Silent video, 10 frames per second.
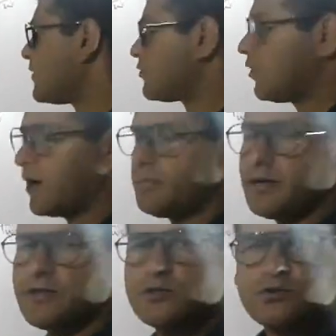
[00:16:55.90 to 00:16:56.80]
So
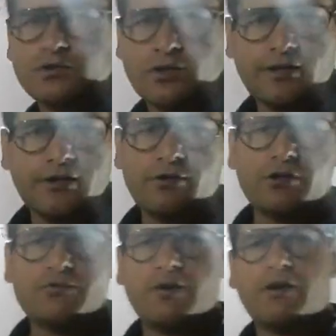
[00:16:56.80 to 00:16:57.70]
hybrid is an
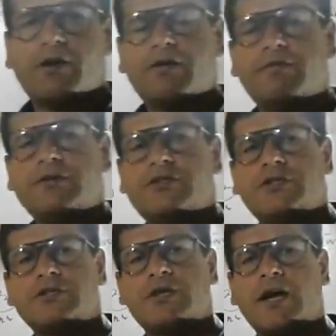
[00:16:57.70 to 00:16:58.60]
individual which
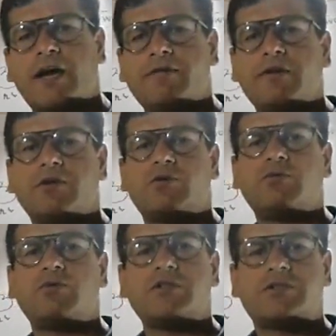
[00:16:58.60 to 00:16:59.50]
is having
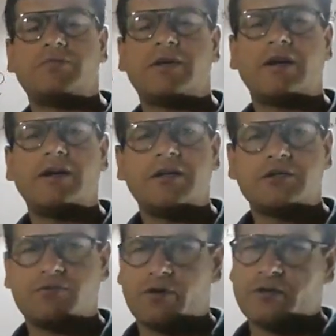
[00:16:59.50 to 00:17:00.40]
two dissimilar
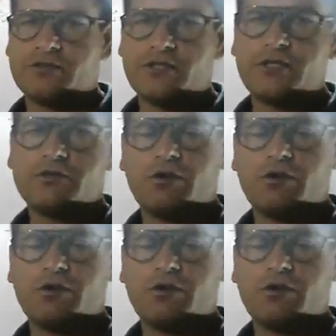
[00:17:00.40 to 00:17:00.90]
alleles for a trait,